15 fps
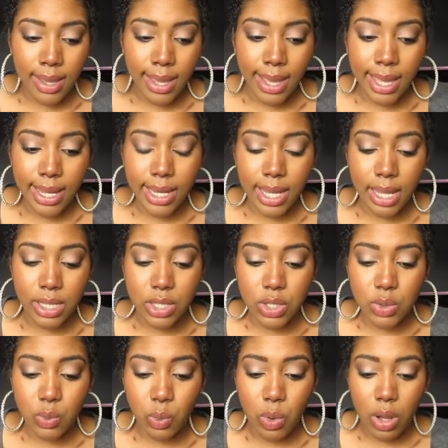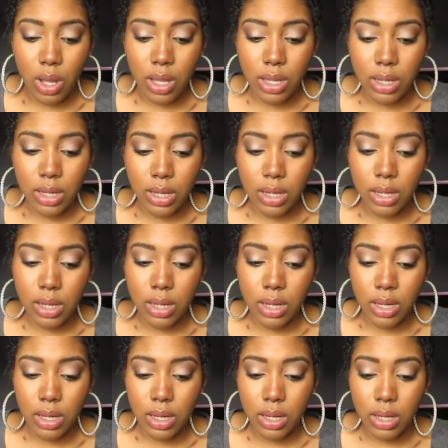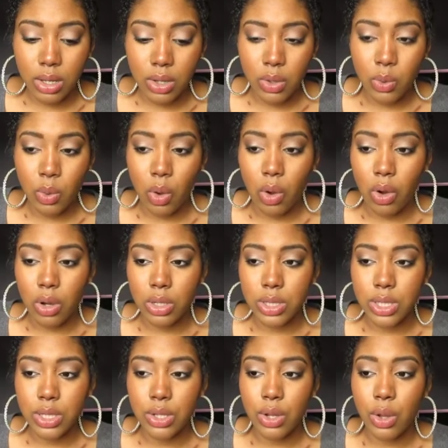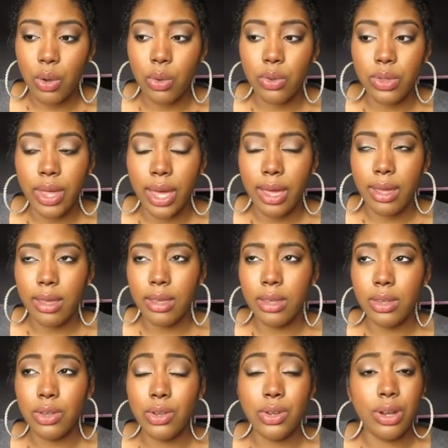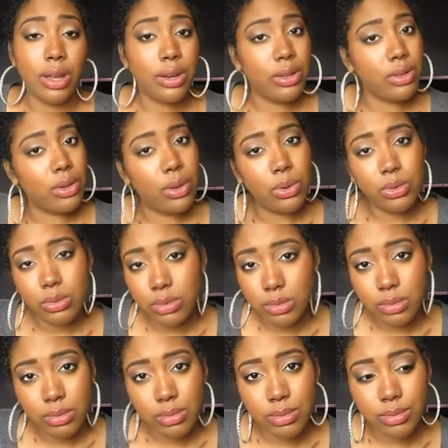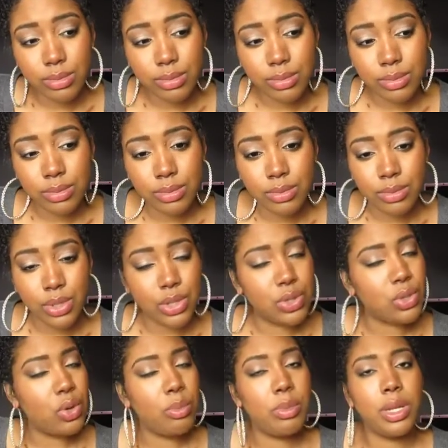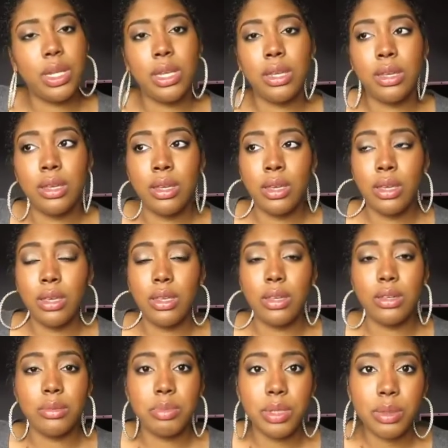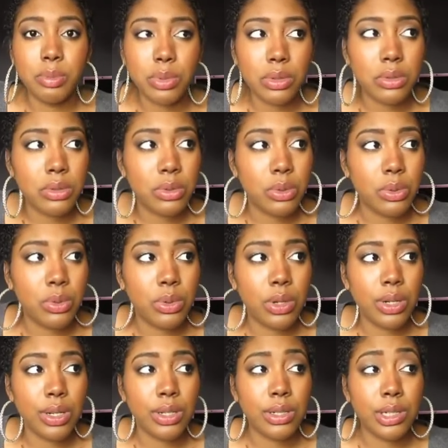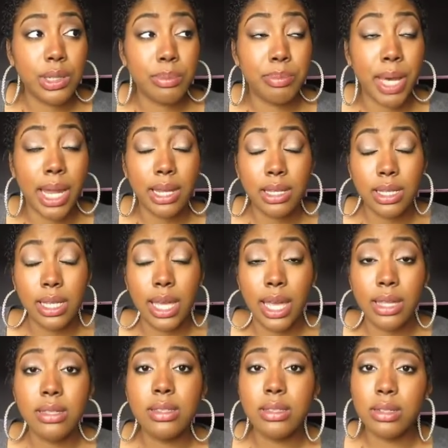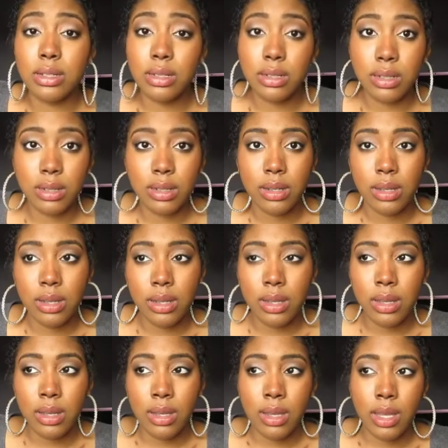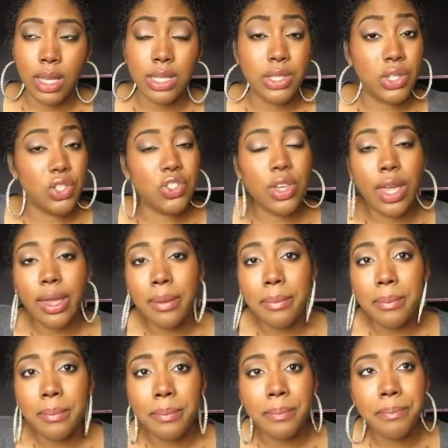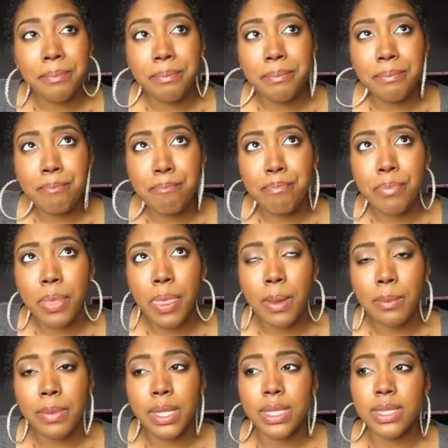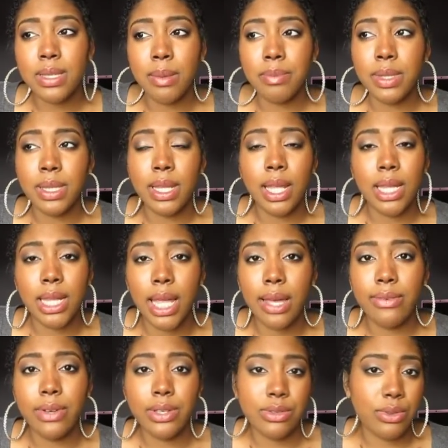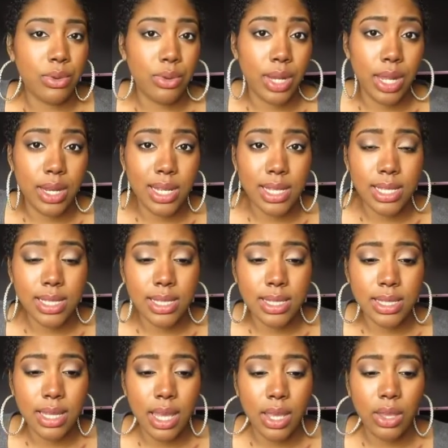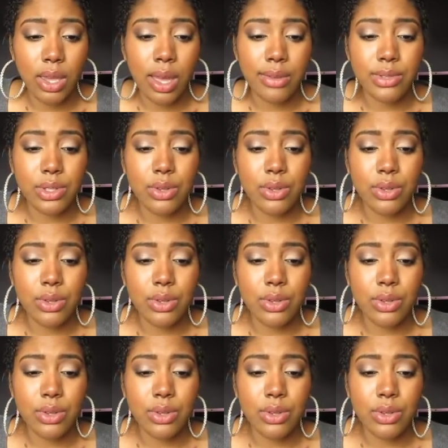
And I just want you all to know that you're not alone. There's so many young people who are battling cancer. It's a shame, but something that life has thrown at us, and you have